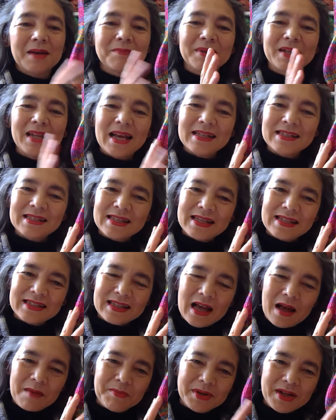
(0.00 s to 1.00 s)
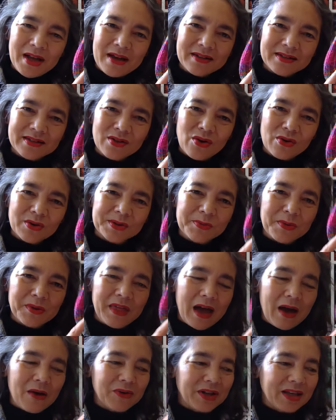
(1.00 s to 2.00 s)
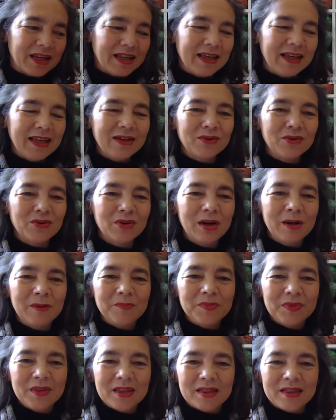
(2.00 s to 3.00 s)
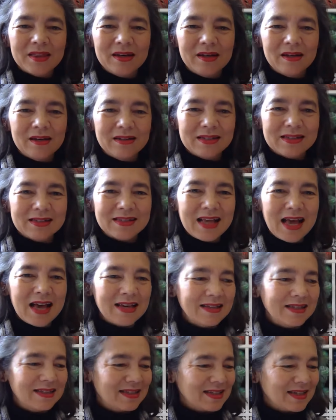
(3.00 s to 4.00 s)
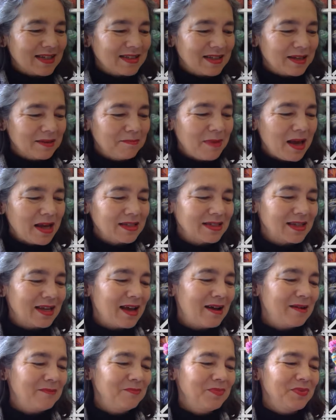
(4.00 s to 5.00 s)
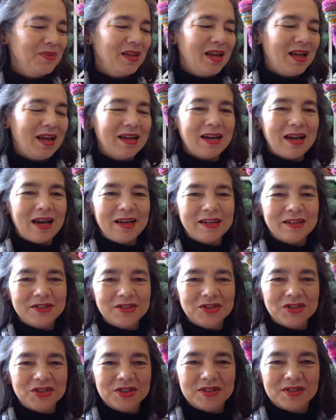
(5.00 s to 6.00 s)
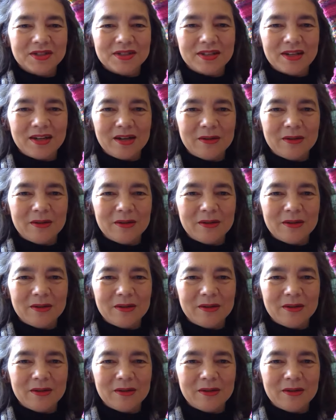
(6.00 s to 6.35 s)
But as these are banana socks without a heel, the size doesn't matter, and I can just